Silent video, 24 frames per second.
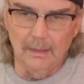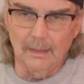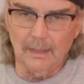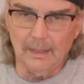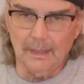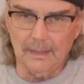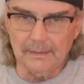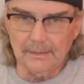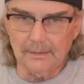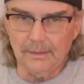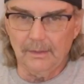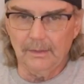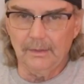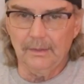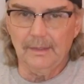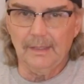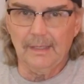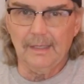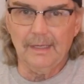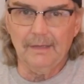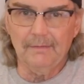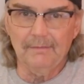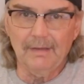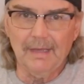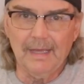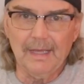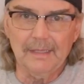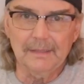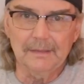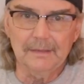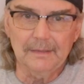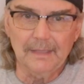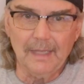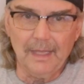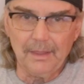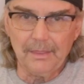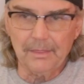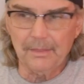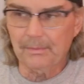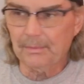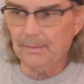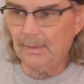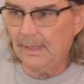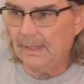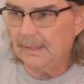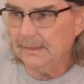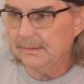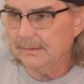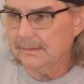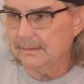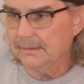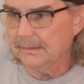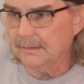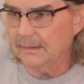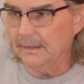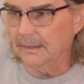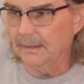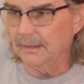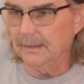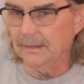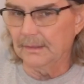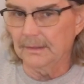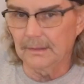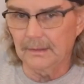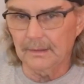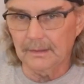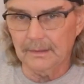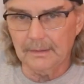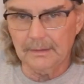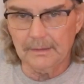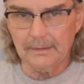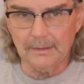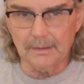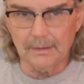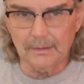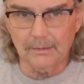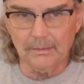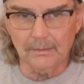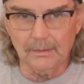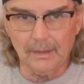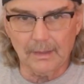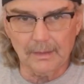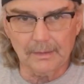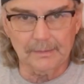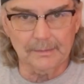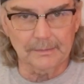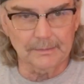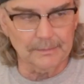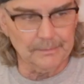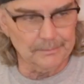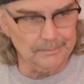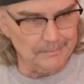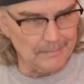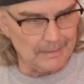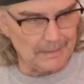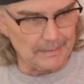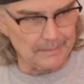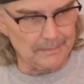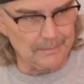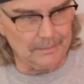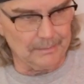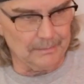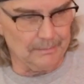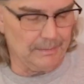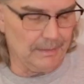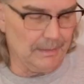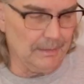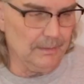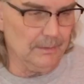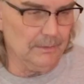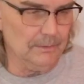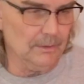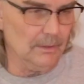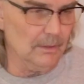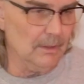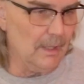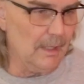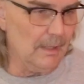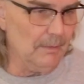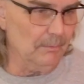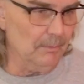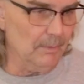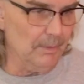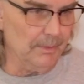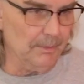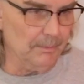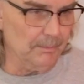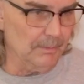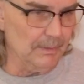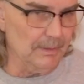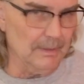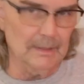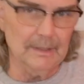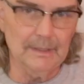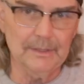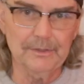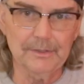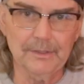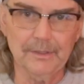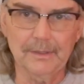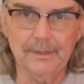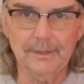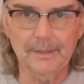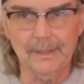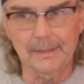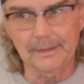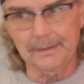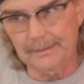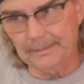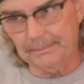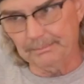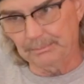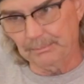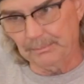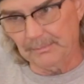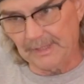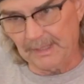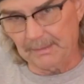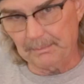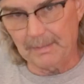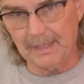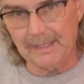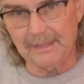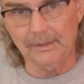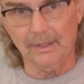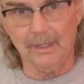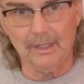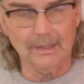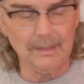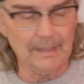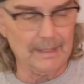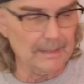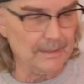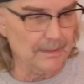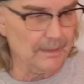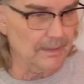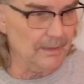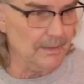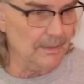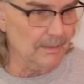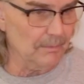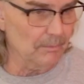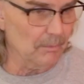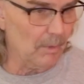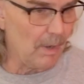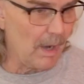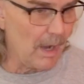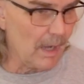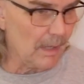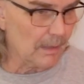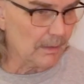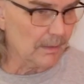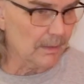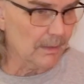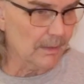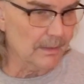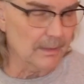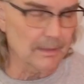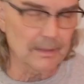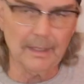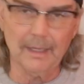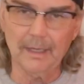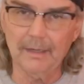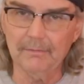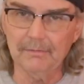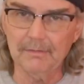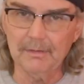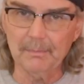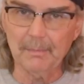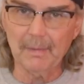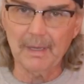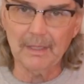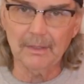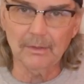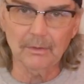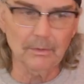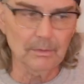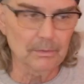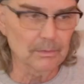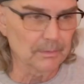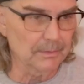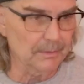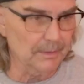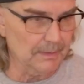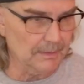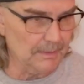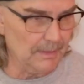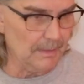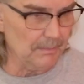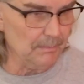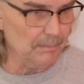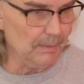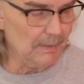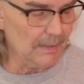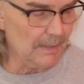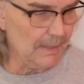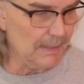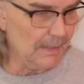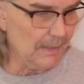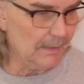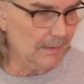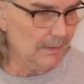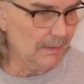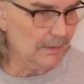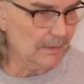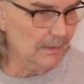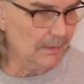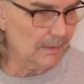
I know they have had death threats, and you know, I think it's a lot with the religion. They may not like the rock, the heavy metal that they play.